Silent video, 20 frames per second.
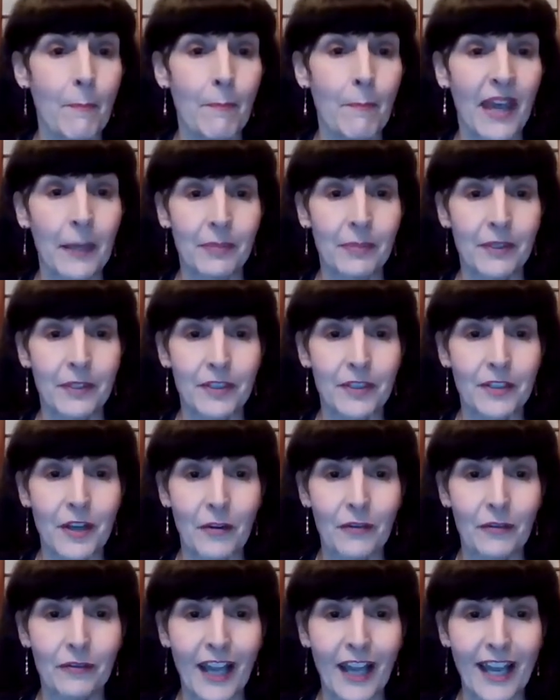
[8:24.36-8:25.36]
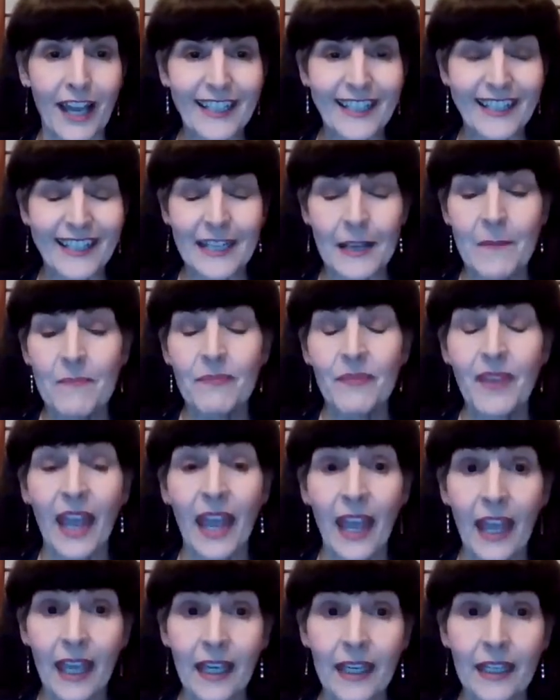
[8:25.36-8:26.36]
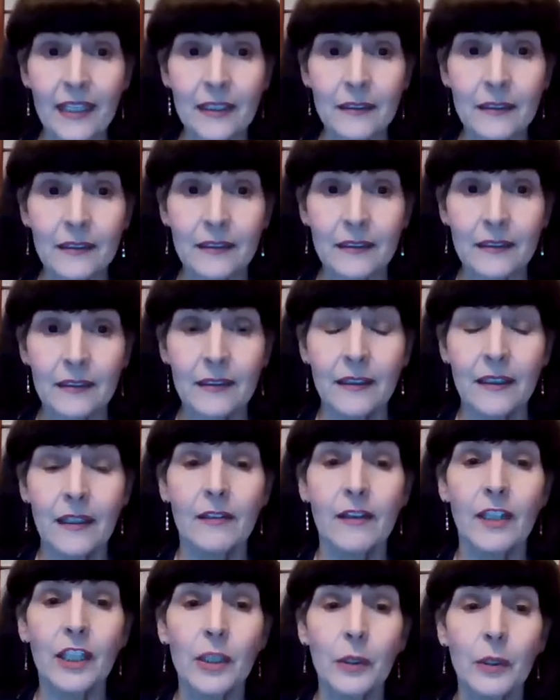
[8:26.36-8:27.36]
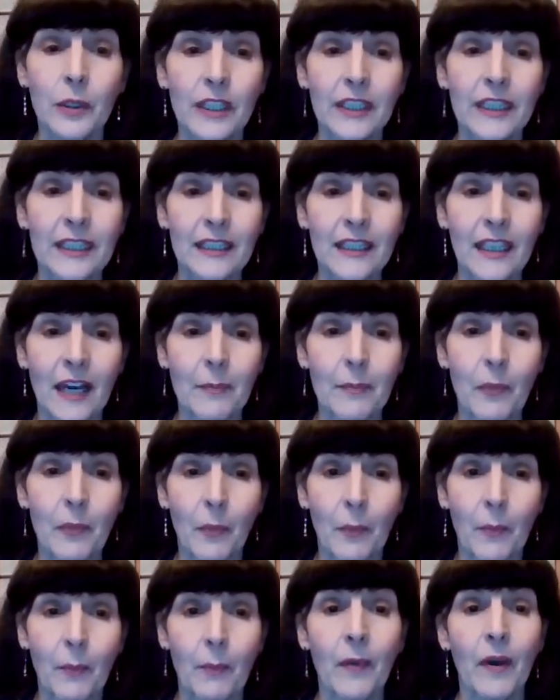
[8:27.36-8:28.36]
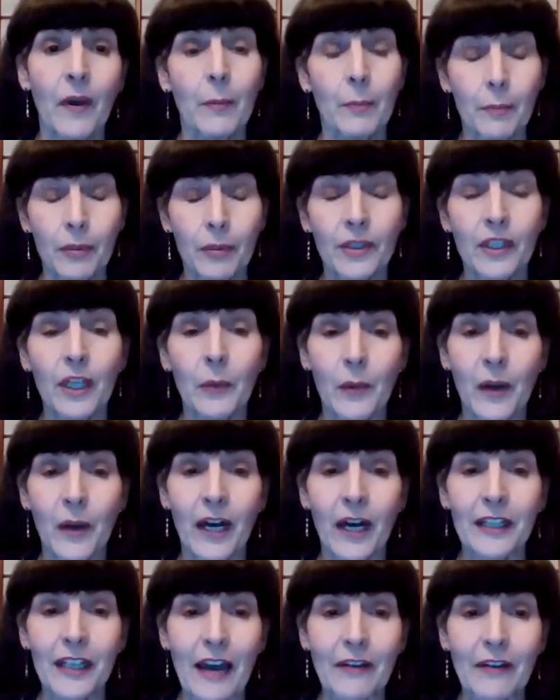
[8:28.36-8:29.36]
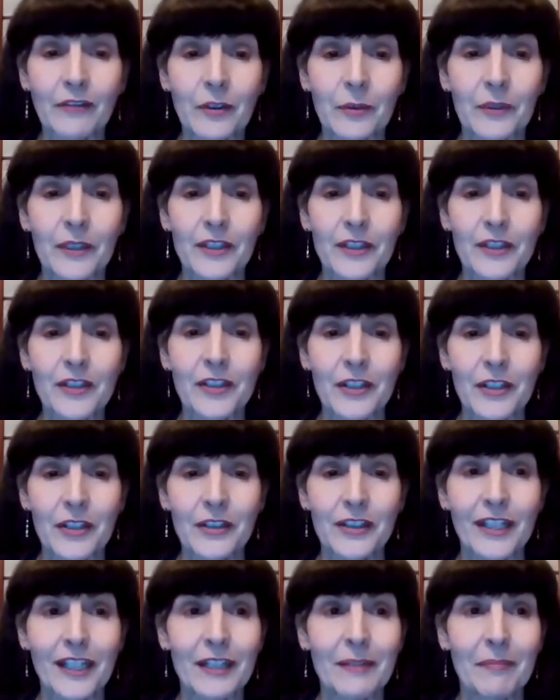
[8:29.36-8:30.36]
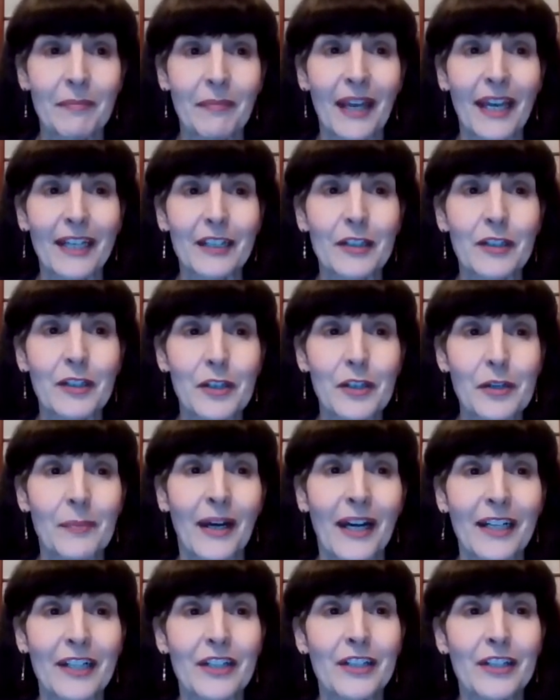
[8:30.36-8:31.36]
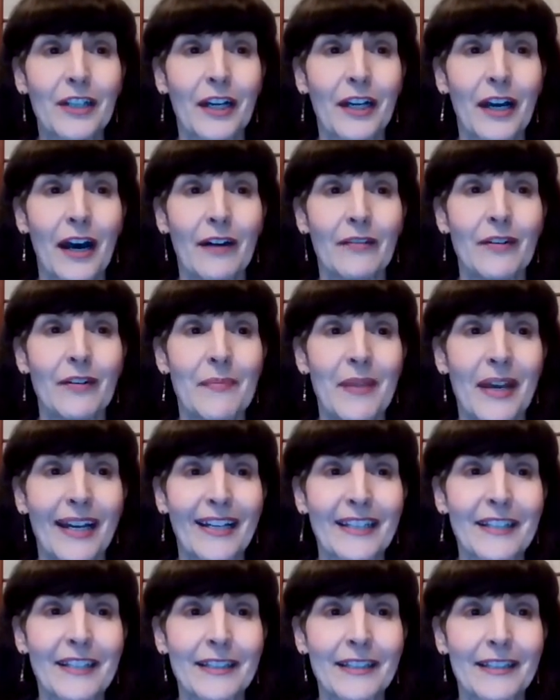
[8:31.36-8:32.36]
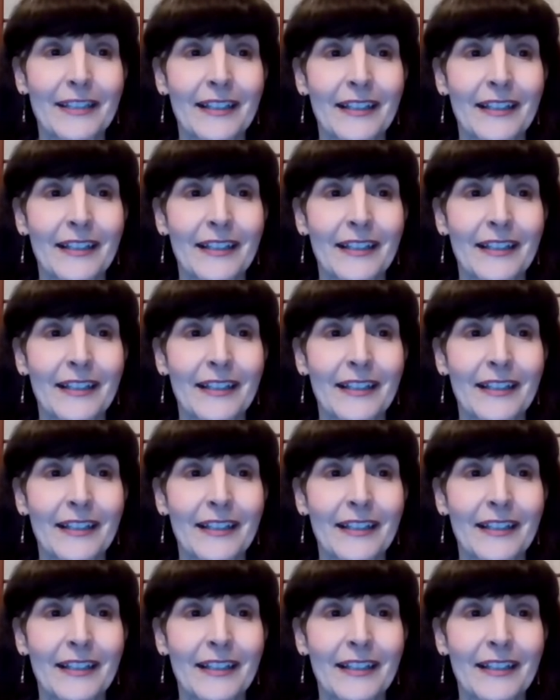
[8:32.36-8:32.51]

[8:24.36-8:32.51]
paper snowflakes and that you cleaned up pretty well afterwards so you didn't make too much of a mess.